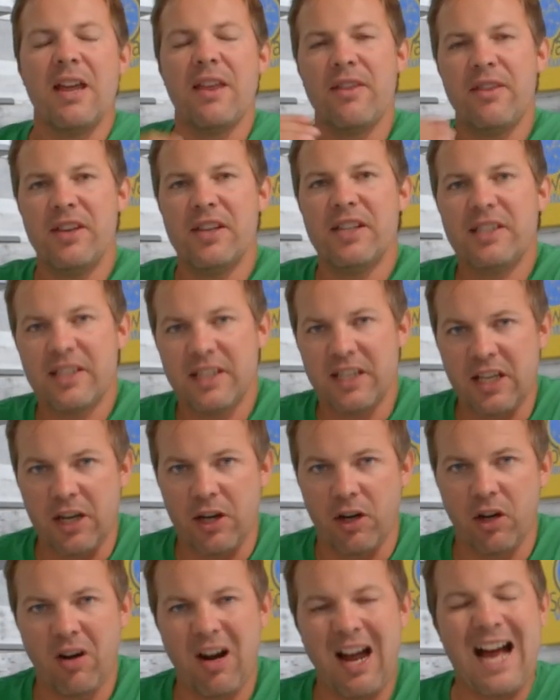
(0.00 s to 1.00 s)
This
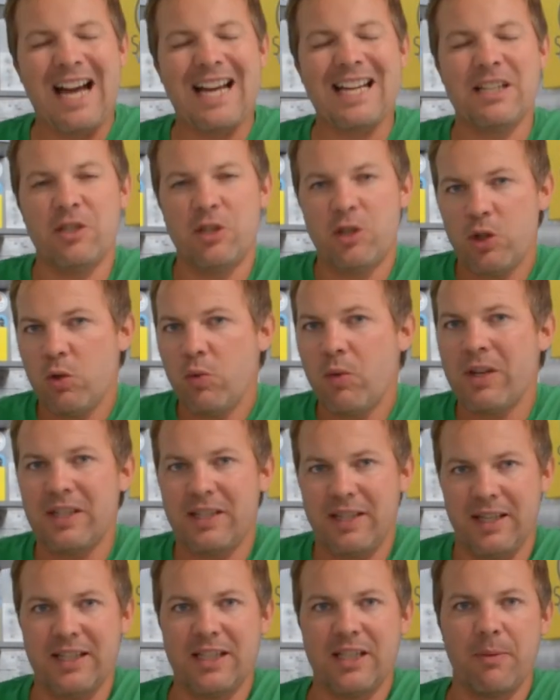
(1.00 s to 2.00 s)
year, I do
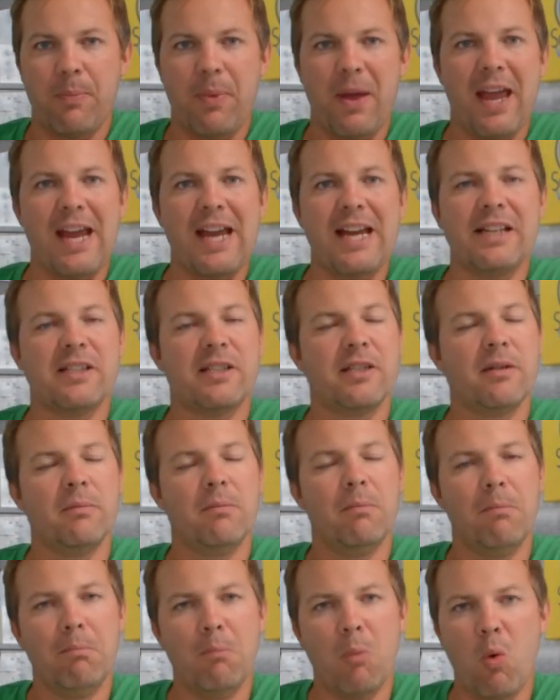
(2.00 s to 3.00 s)
anticipate
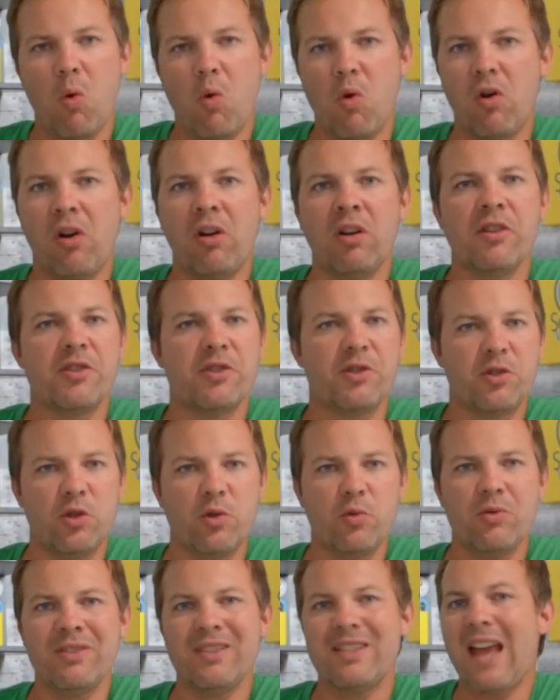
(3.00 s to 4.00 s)
more
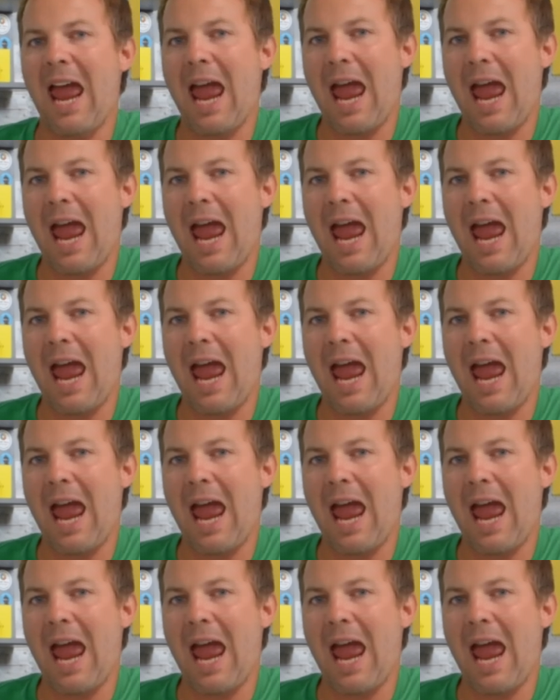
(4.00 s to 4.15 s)
student